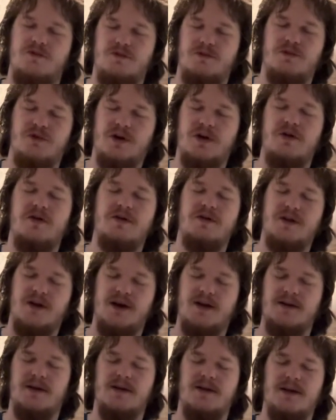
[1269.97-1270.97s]

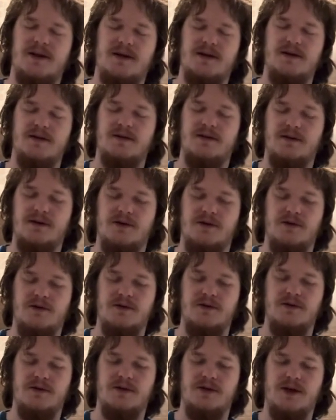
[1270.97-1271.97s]
prioritizing
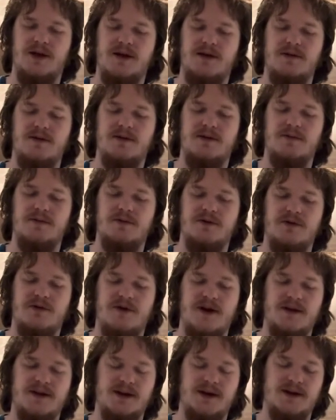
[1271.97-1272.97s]
your lights
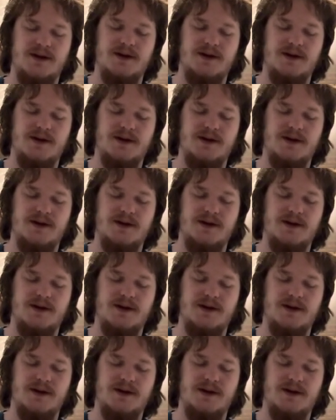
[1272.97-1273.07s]
correctly.